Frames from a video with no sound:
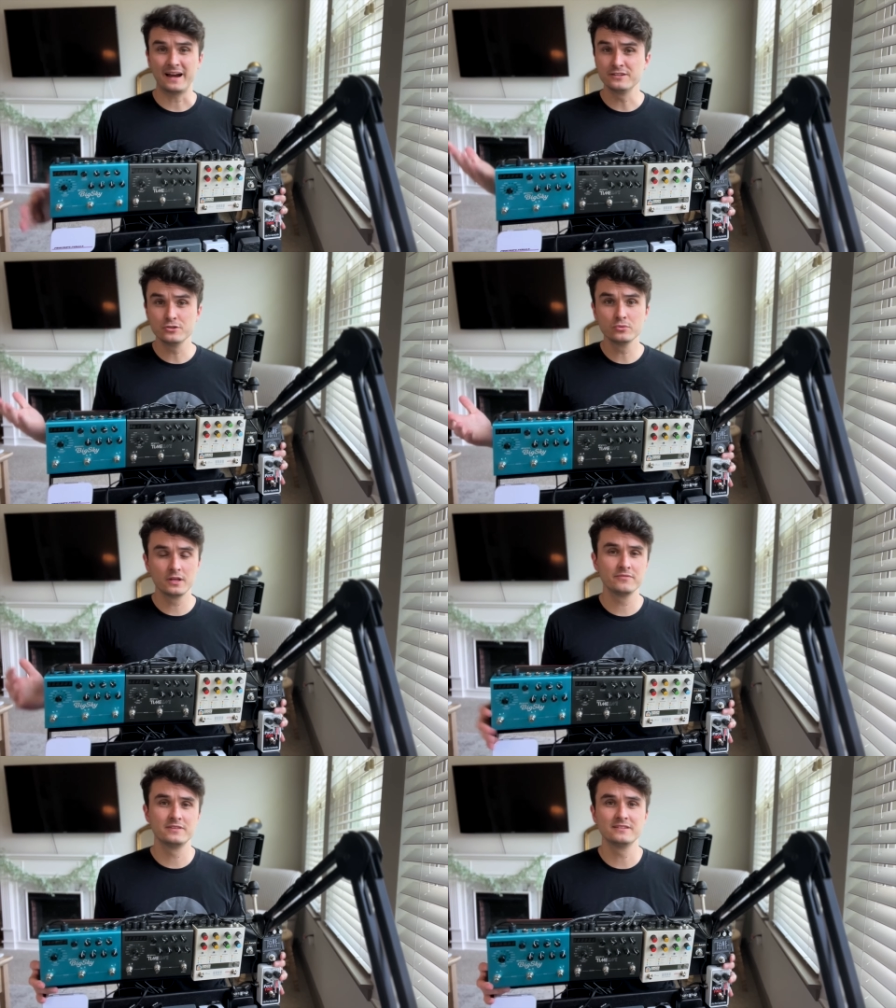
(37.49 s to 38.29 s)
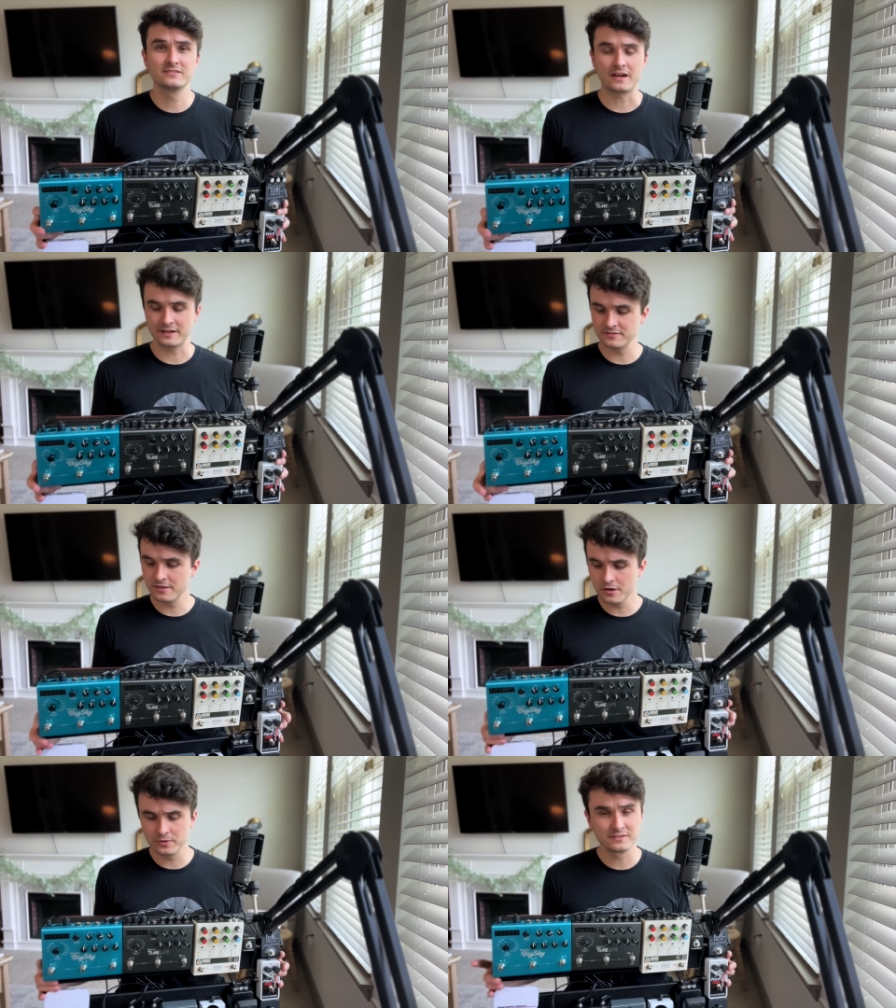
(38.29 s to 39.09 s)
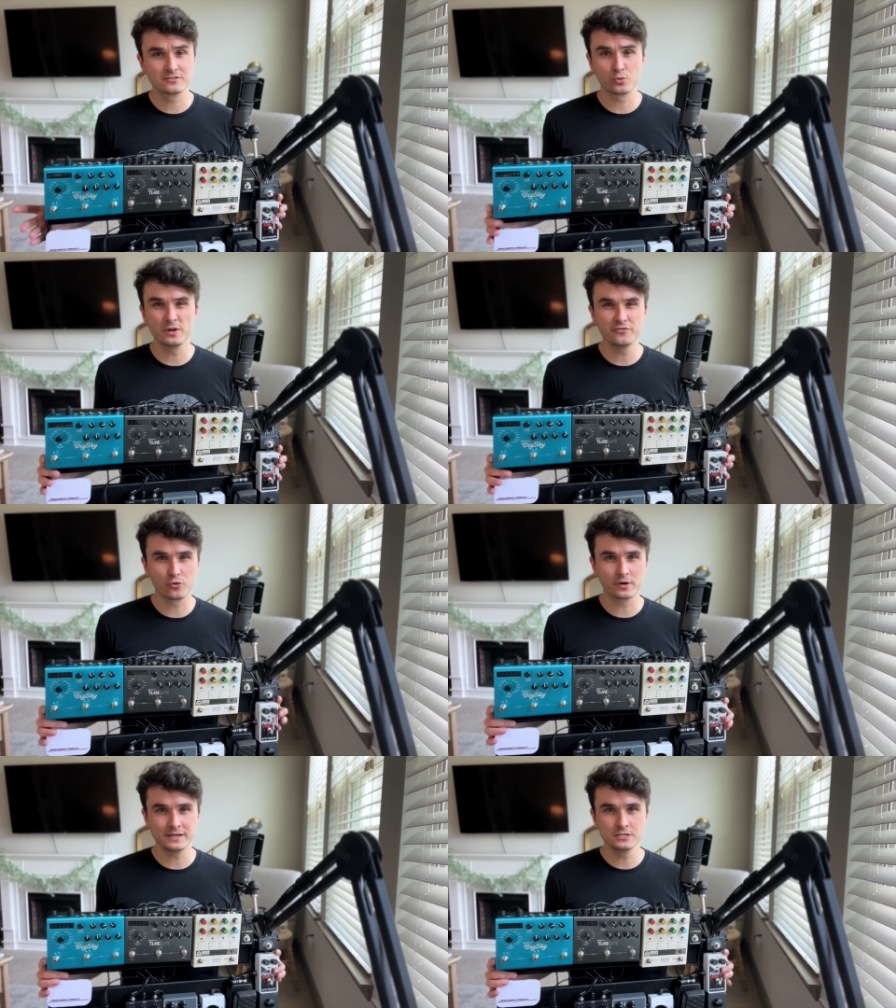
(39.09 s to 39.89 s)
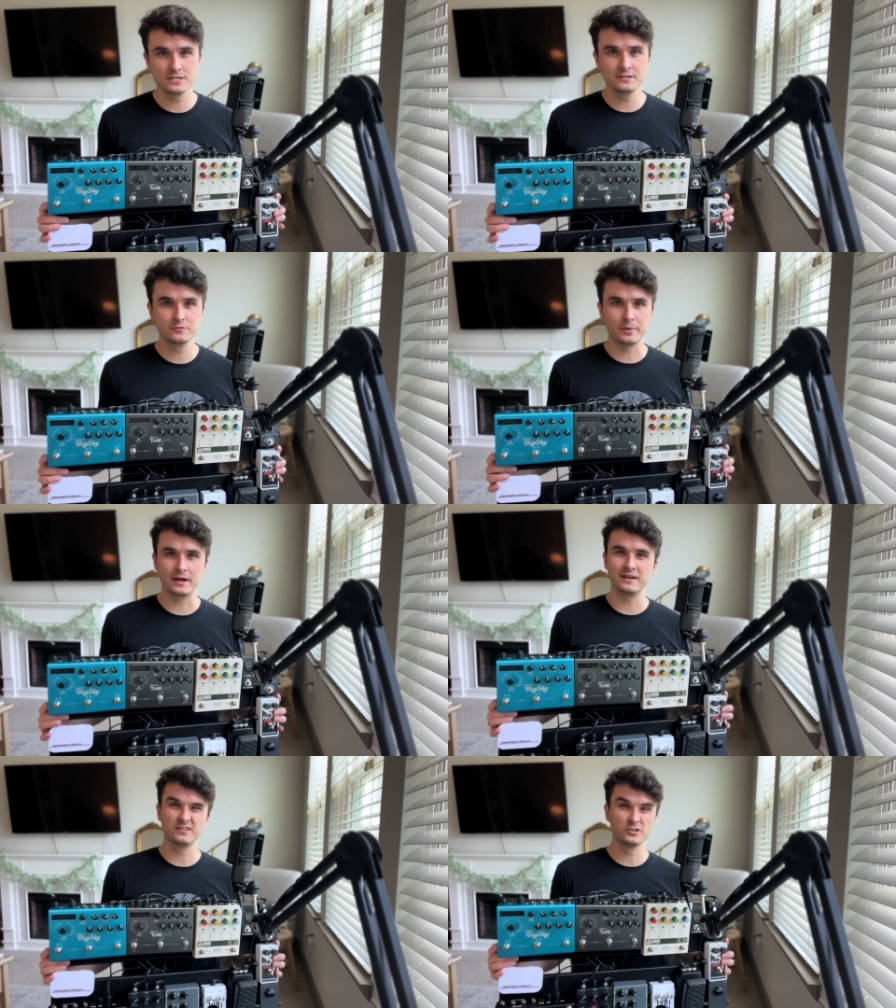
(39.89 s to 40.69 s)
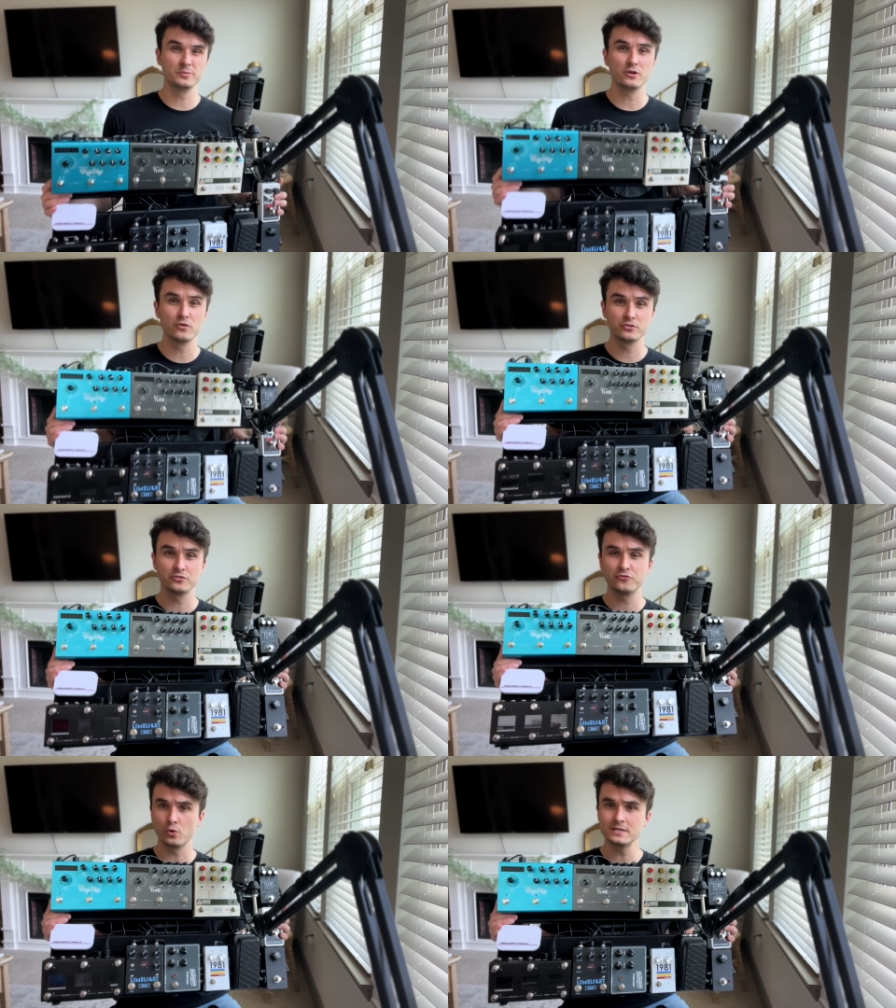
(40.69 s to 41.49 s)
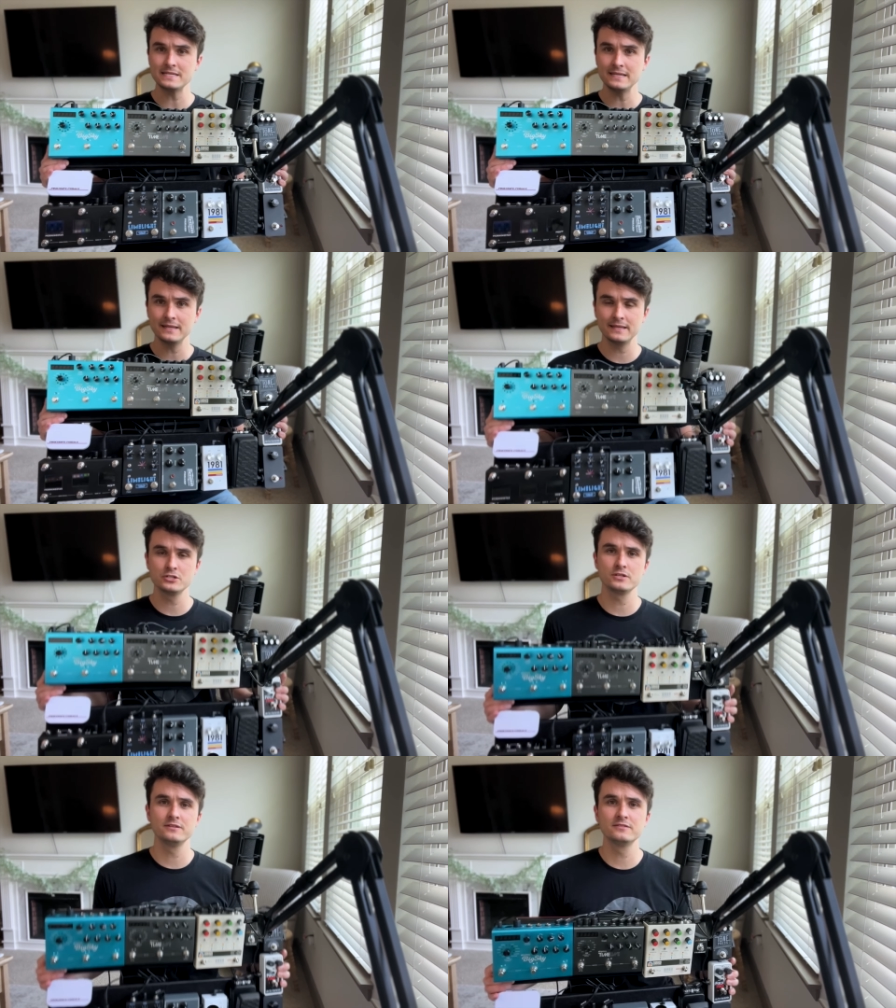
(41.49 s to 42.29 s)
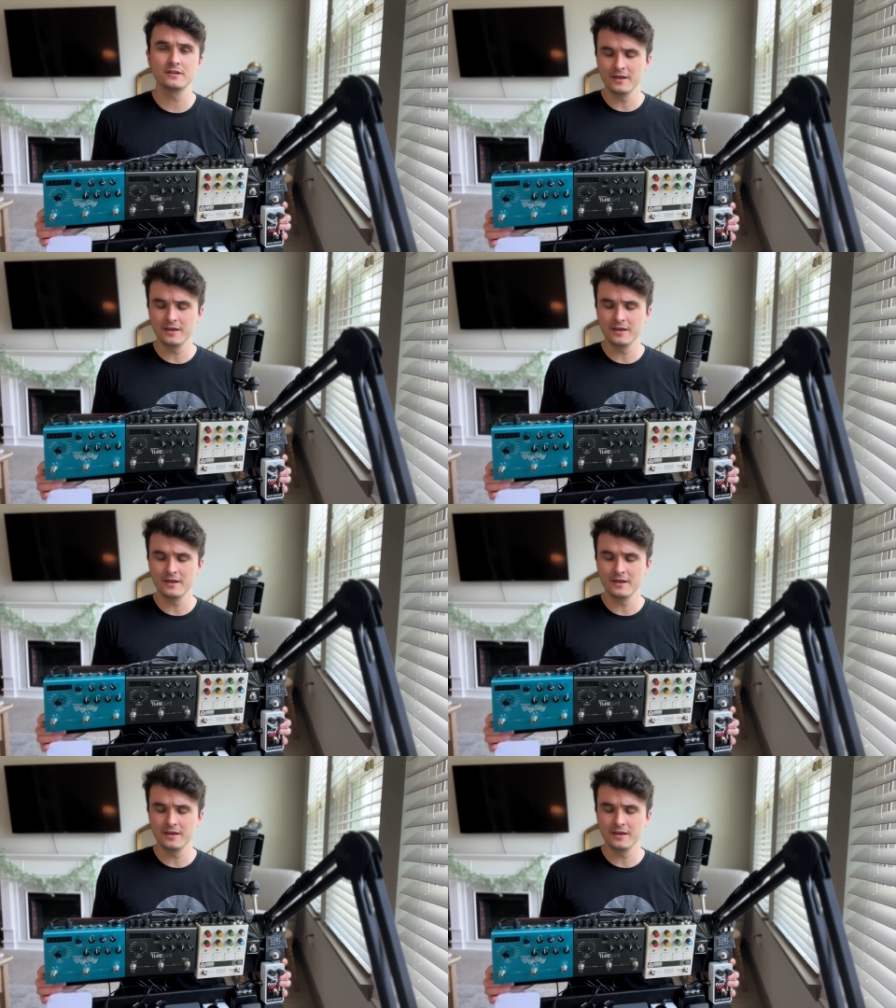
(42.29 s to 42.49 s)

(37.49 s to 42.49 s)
I do love this size though. It's twenty-four inches by a little bit over fourteen inches.